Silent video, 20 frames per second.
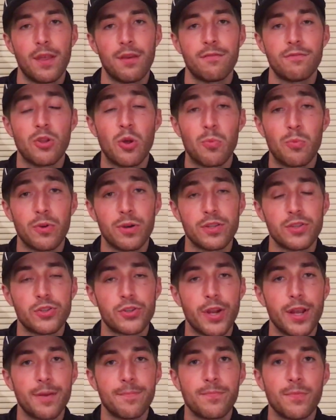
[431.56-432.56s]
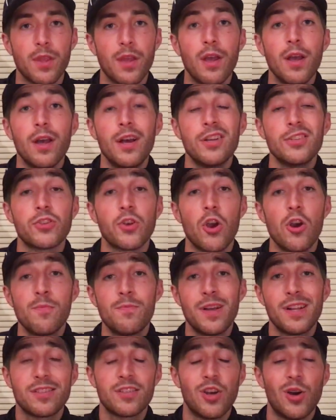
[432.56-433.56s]
and float pretty straight. So I
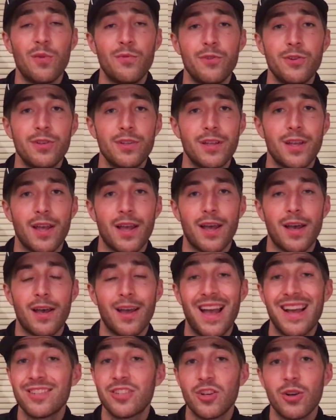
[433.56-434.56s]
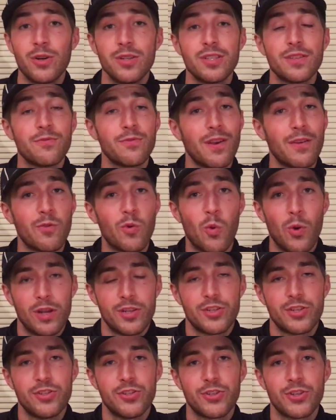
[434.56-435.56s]
hope that's helpful. As always, if you have
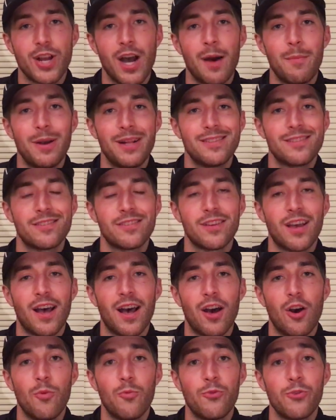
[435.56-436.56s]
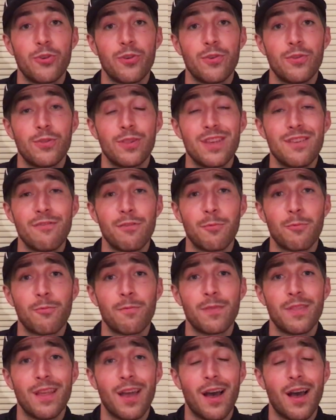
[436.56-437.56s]
questions or comments, hopefully you leave
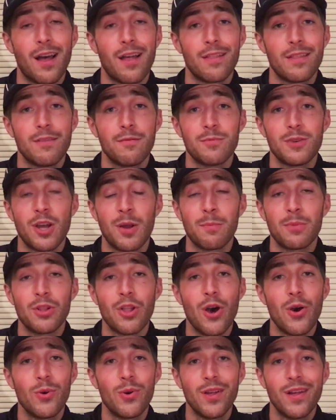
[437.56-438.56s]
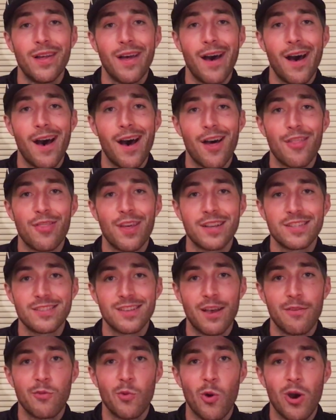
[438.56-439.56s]
them down below.
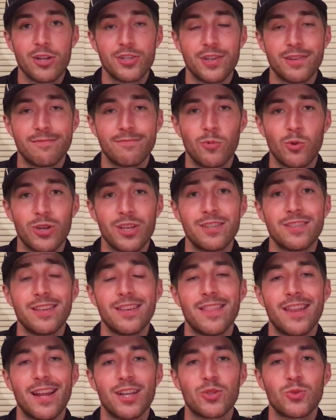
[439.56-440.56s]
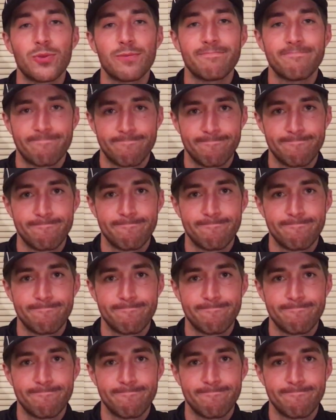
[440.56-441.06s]
Thanks a lot for watching. We'll see you in the next one.